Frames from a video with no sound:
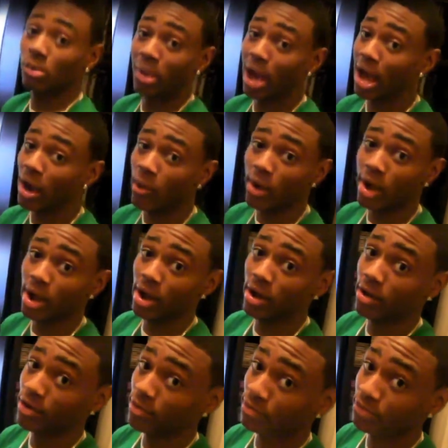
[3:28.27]
Bow
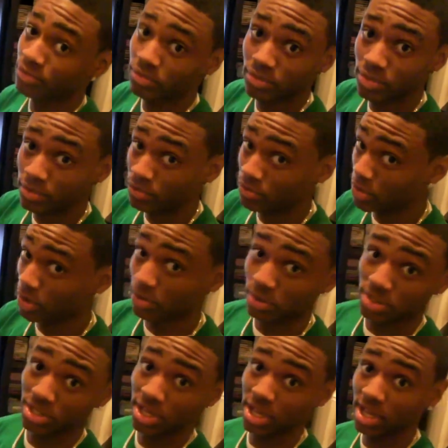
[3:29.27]
Wow fuck
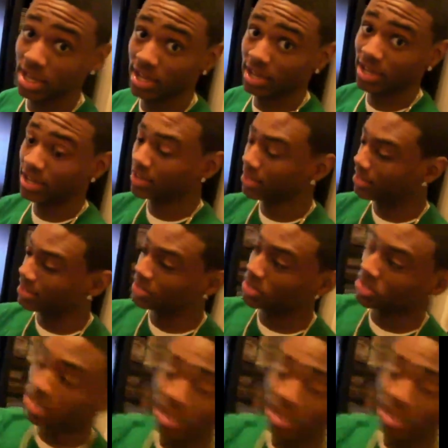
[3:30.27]
with your head, cause you